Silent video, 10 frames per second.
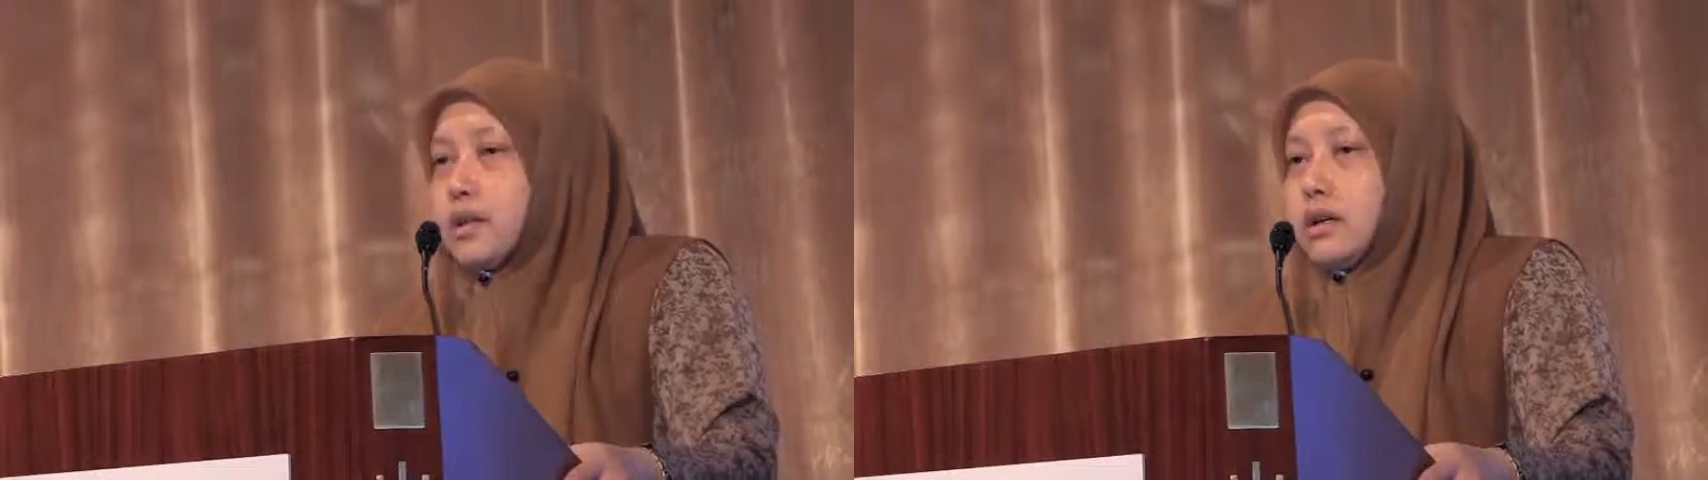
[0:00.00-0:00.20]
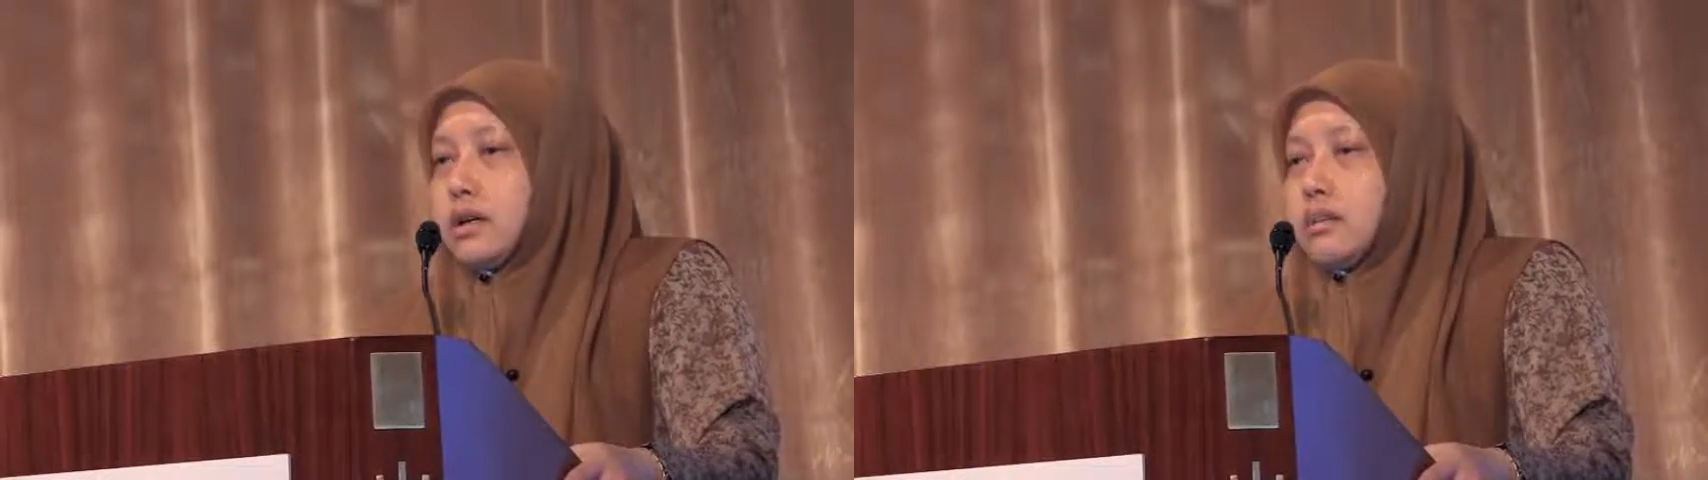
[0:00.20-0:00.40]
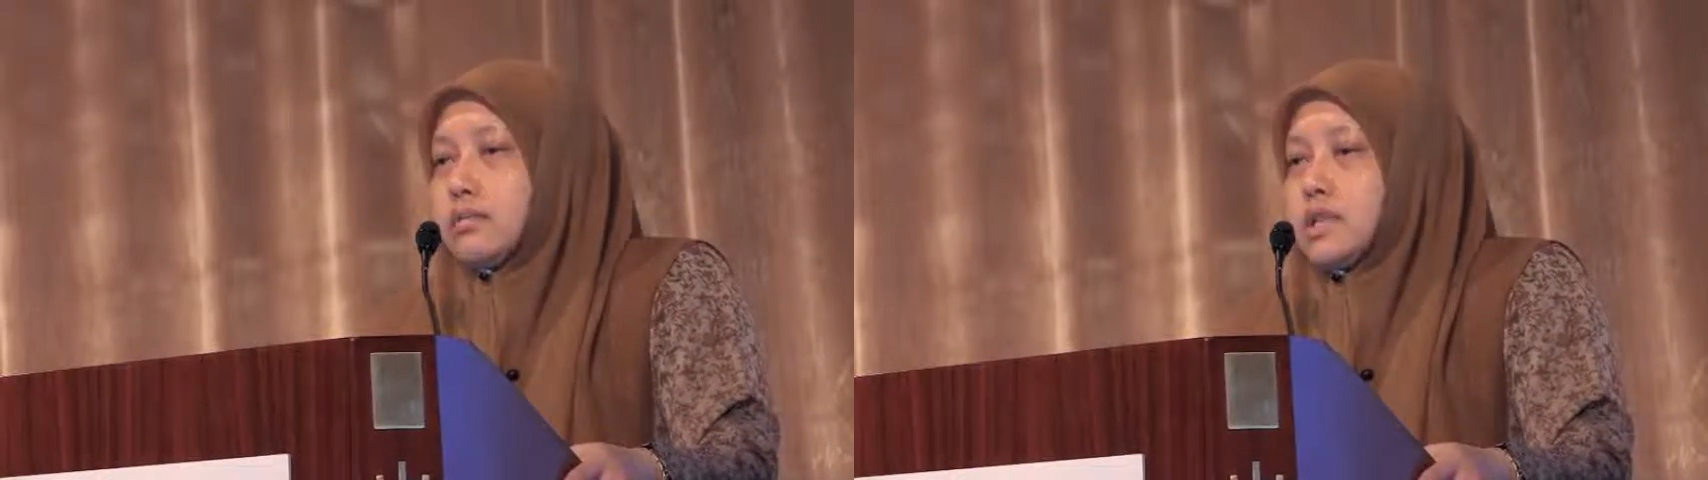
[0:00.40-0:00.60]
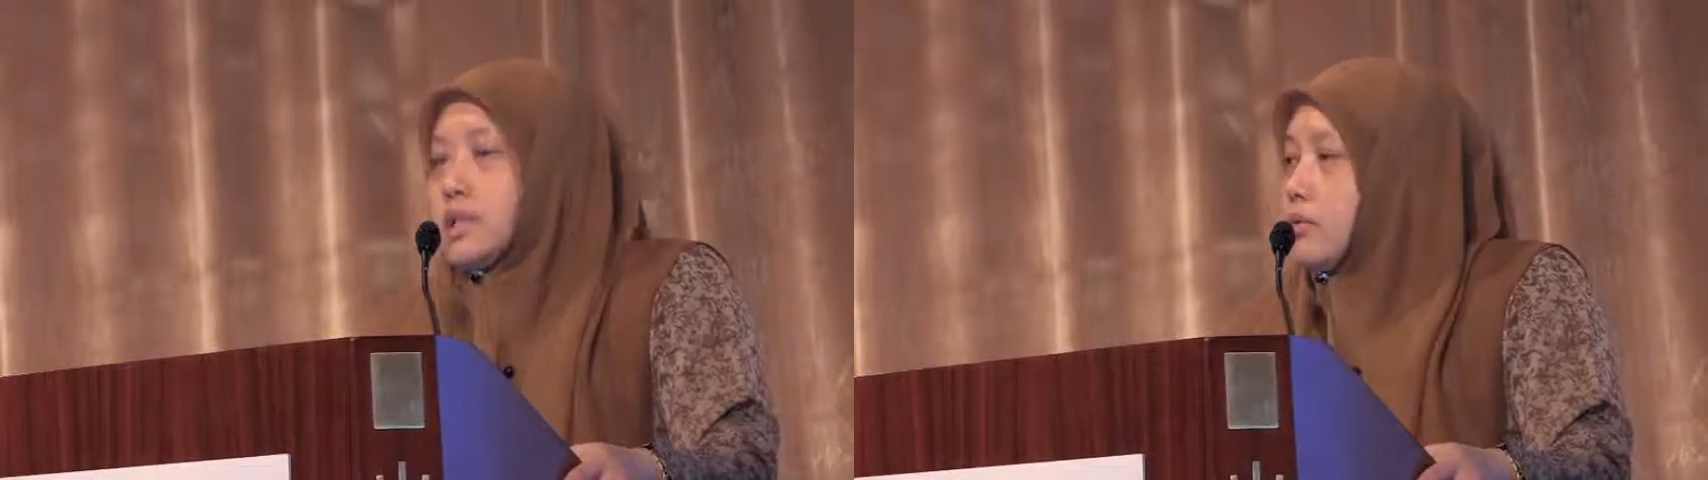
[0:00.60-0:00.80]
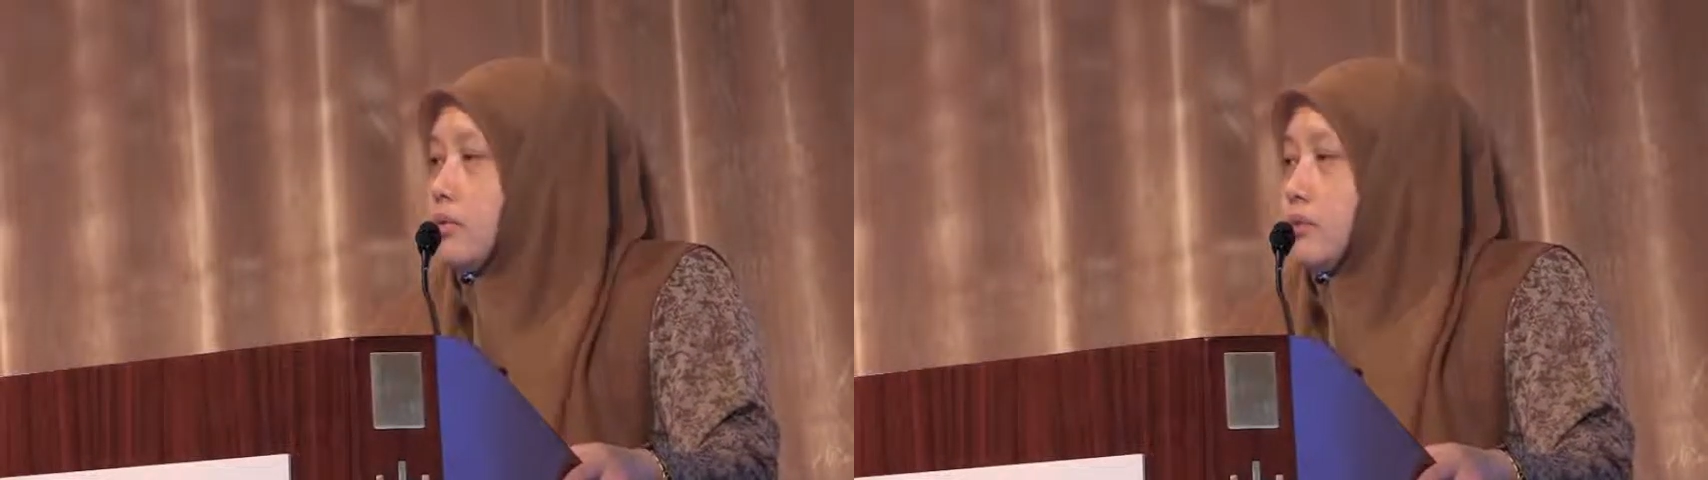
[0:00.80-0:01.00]

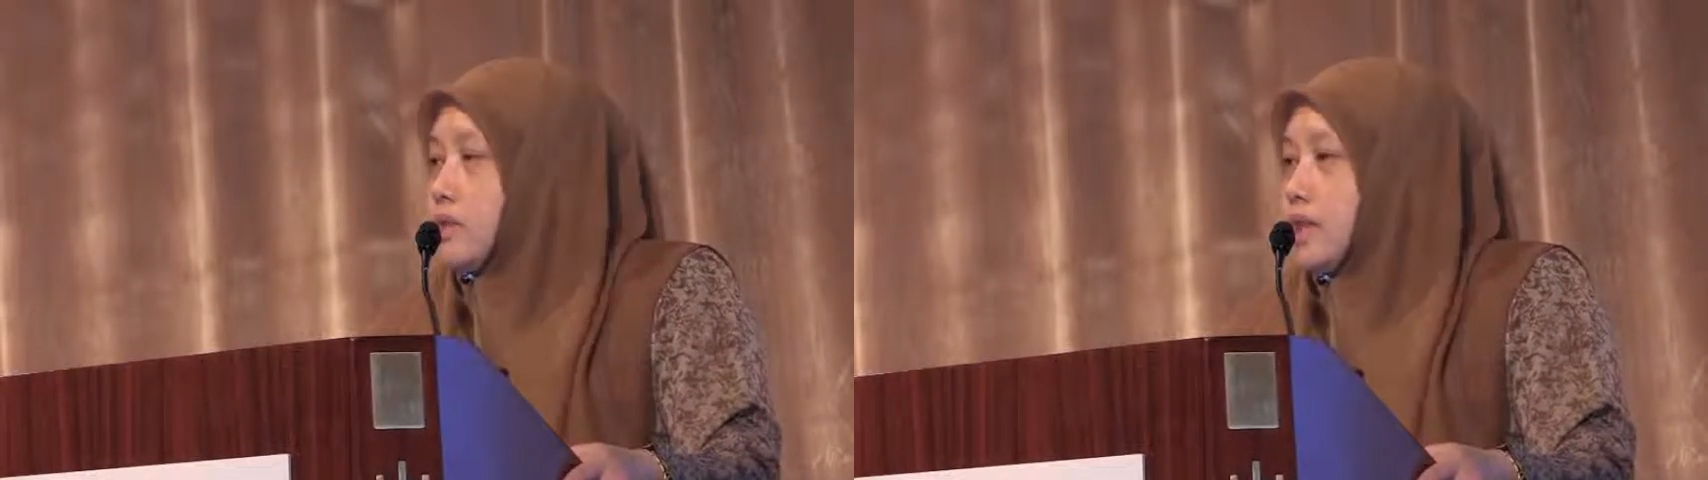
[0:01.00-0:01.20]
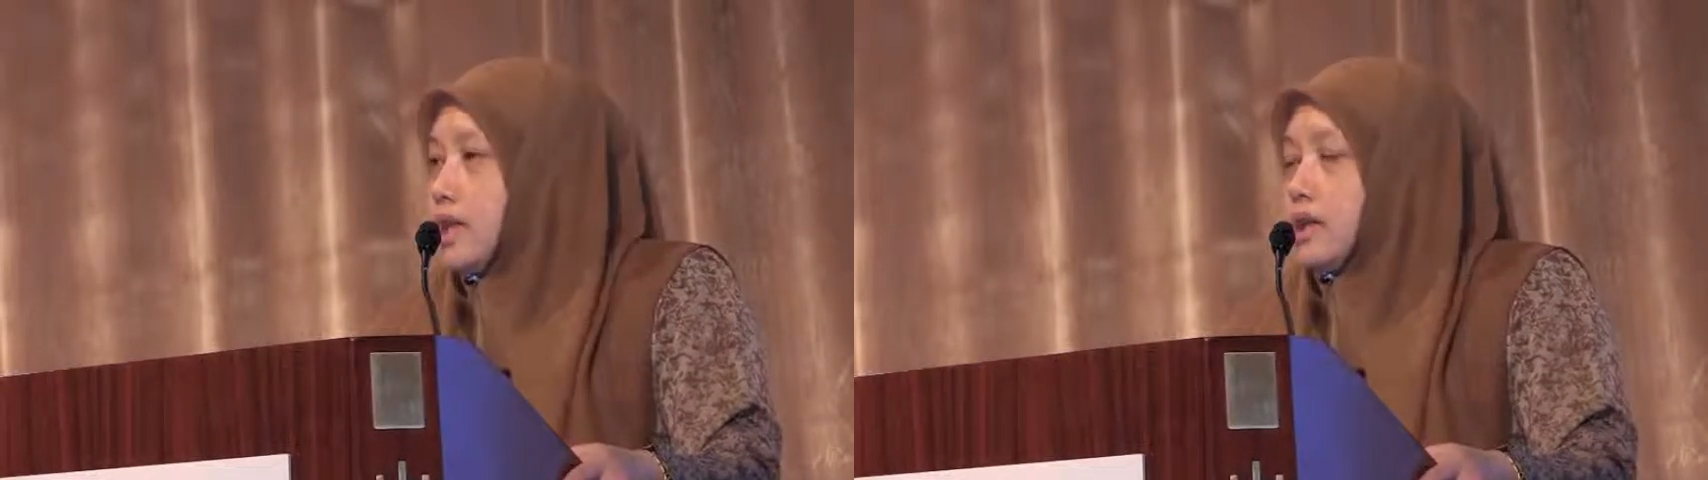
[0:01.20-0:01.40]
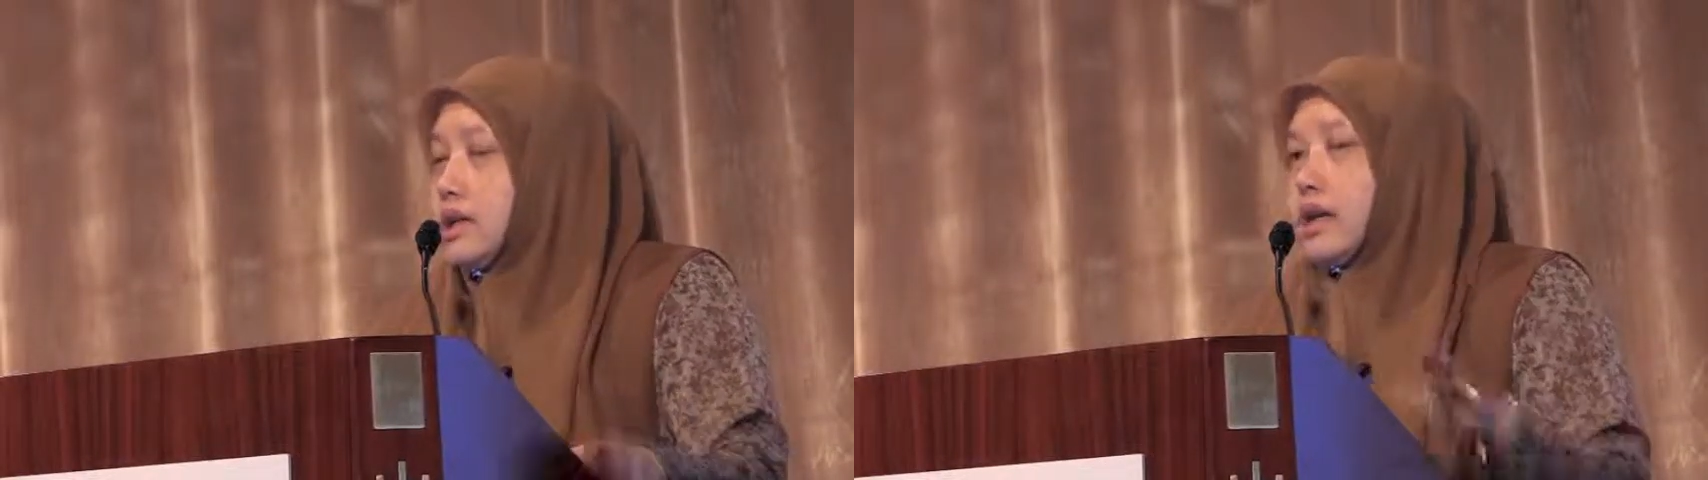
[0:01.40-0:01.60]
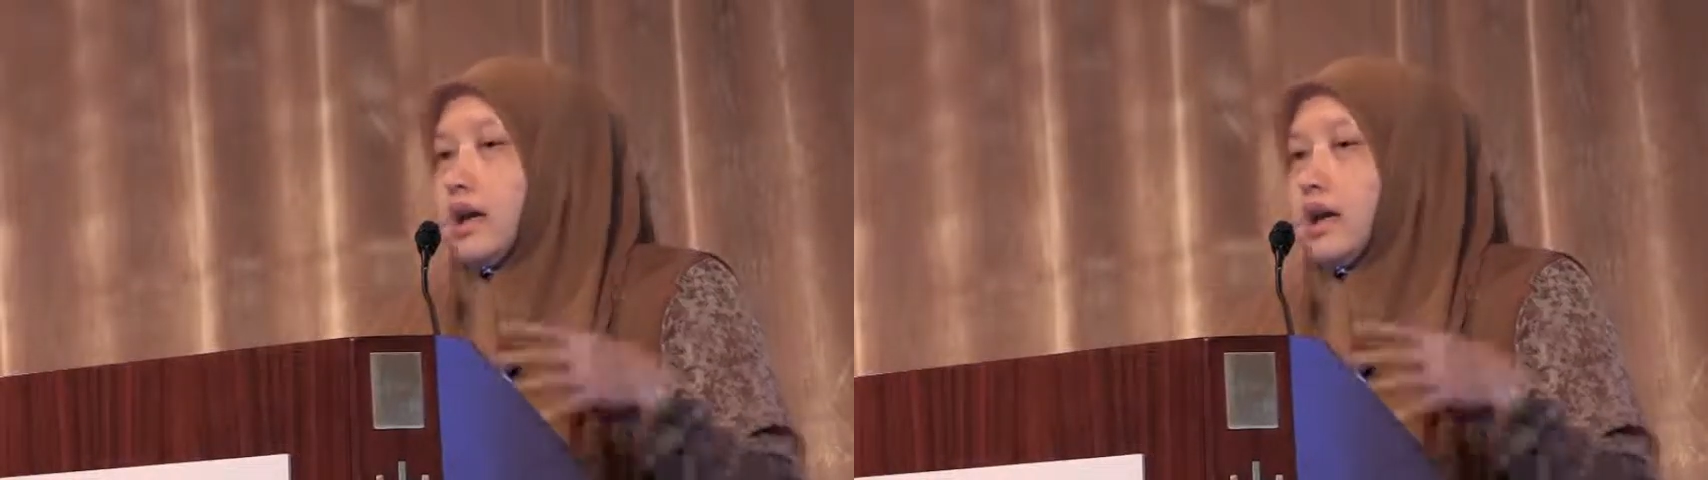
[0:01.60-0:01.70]
Some of them say,